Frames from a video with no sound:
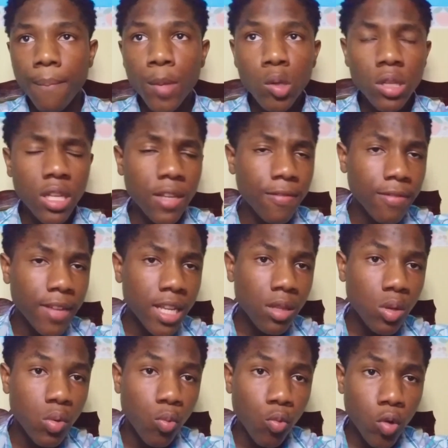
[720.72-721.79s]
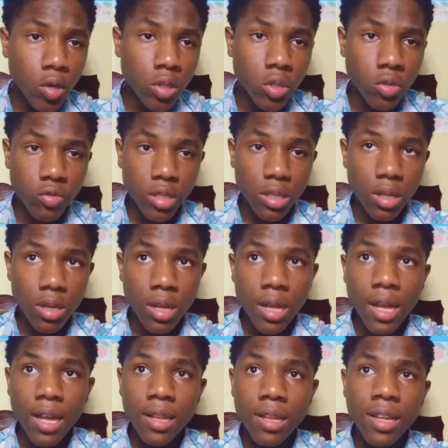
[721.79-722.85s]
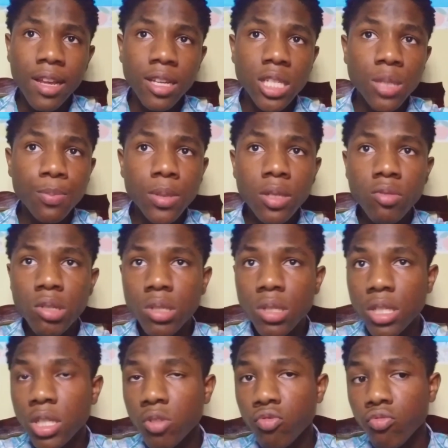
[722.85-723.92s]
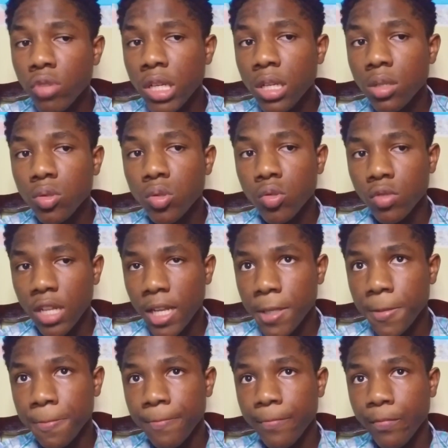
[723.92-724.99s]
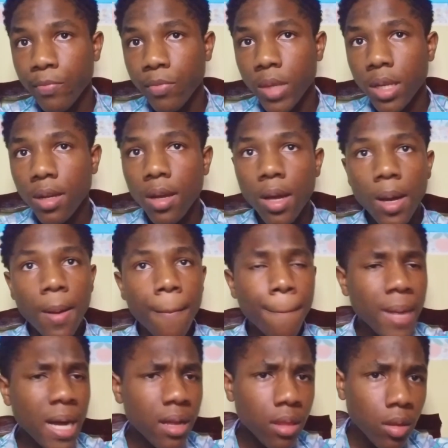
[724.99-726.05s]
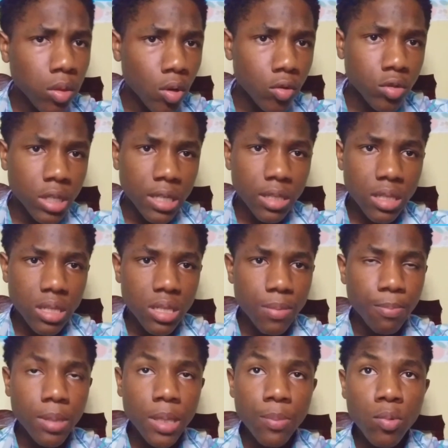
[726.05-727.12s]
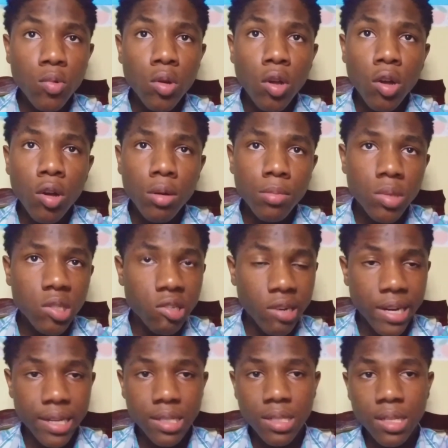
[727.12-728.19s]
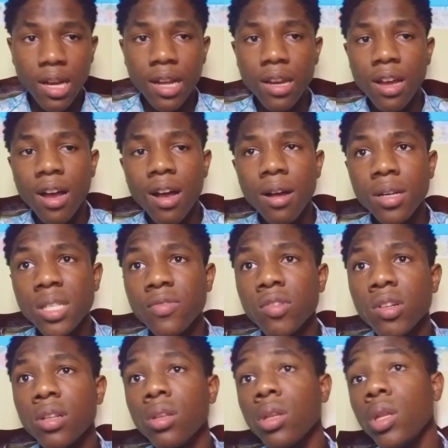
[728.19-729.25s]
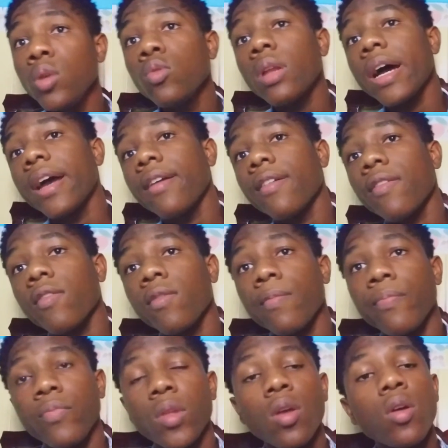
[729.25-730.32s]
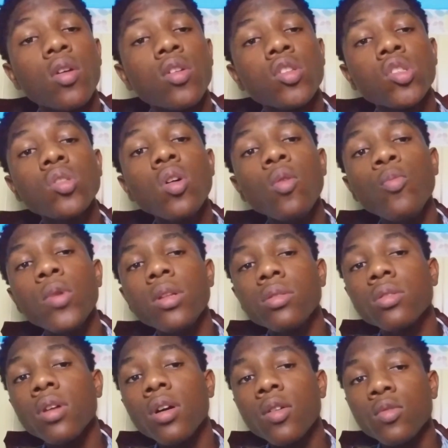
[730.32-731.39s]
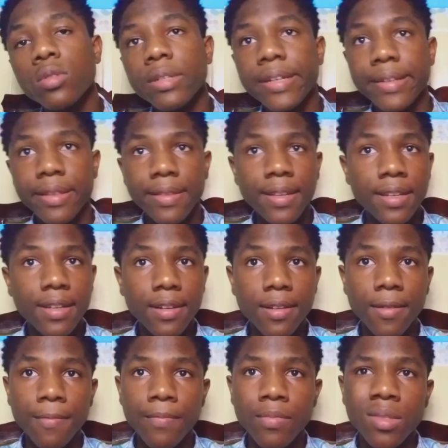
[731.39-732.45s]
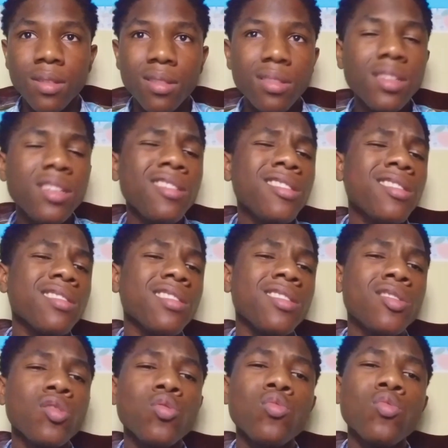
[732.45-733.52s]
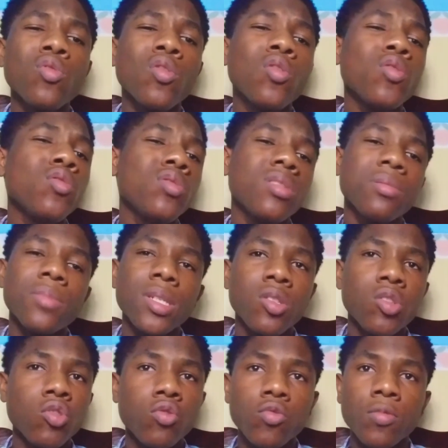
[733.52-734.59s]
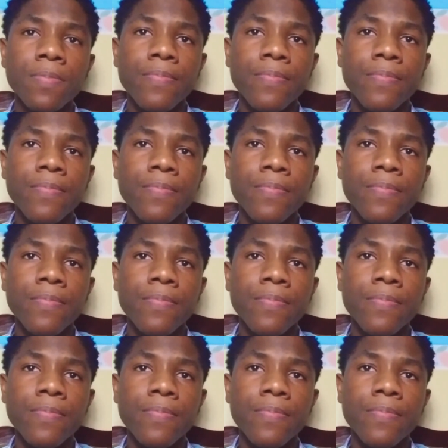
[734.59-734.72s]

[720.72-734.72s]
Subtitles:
But the event was real, and the experience is real today. By the thousands, people will come to Christ and ask for a new life. Some will doubt and think, this is too good to be true,